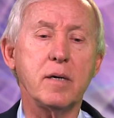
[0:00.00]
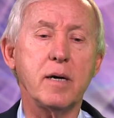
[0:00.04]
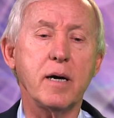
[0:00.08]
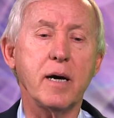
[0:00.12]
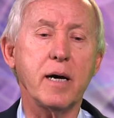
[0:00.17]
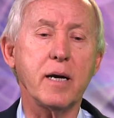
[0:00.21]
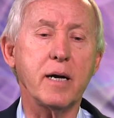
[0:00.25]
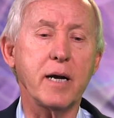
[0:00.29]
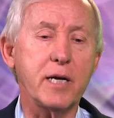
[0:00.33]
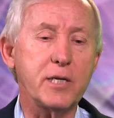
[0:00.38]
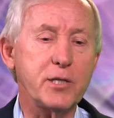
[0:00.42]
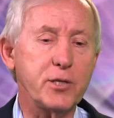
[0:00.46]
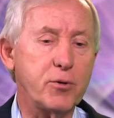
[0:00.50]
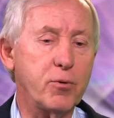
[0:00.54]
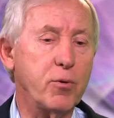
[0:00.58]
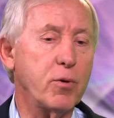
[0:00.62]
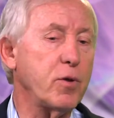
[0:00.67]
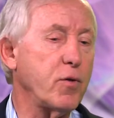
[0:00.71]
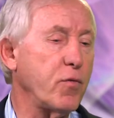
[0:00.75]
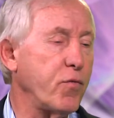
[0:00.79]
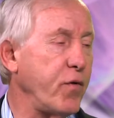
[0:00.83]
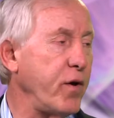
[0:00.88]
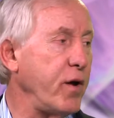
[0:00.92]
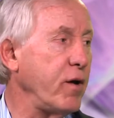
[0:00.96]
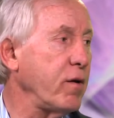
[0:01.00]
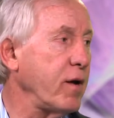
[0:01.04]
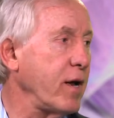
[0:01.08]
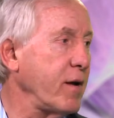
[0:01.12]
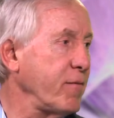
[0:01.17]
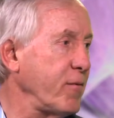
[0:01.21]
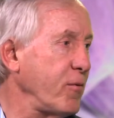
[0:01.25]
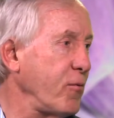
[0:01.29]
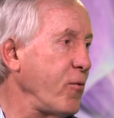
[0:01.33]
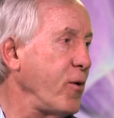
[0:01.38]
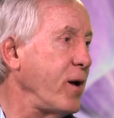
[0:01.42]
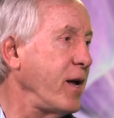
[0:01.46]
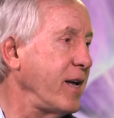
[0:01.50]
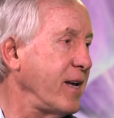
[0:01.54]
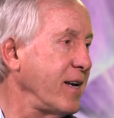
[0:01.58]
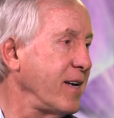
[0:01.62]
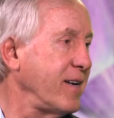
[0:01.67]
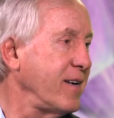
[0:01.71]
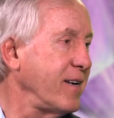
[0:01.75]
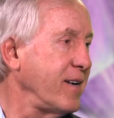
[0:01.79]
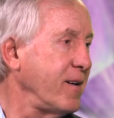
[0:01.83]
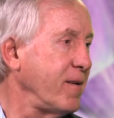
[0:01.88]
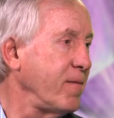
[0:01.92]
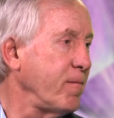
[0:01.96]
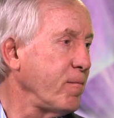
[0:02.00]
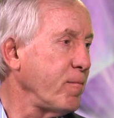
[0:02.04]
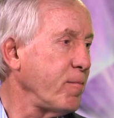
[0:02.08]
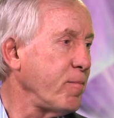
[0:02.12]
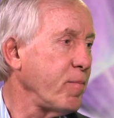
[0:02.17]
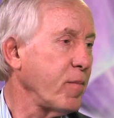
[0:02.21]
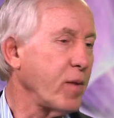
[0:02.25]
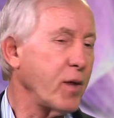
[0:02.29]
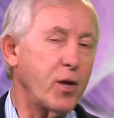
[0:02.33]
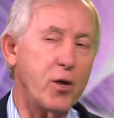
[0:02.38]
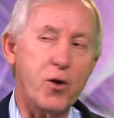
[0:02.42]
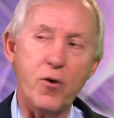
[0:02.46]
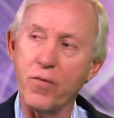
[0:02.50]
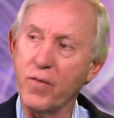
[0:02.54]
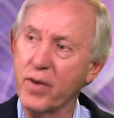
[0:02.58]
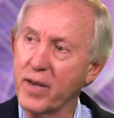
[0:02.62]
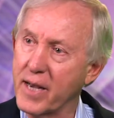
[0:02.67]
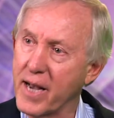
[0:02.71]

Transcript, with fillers: unless you're on the field every week. You've